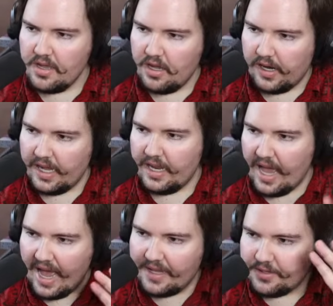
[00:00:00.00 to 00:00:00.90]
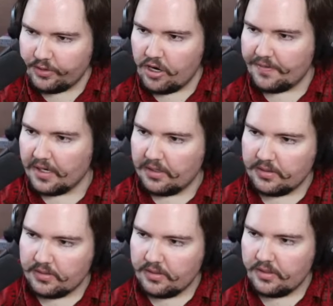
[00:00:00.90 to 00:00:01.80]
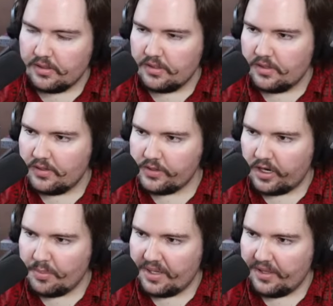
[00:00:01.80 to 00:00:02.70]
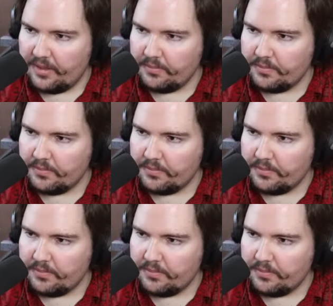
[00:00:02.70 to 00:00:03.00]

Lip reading: Alright, ads are over. Sorry about that.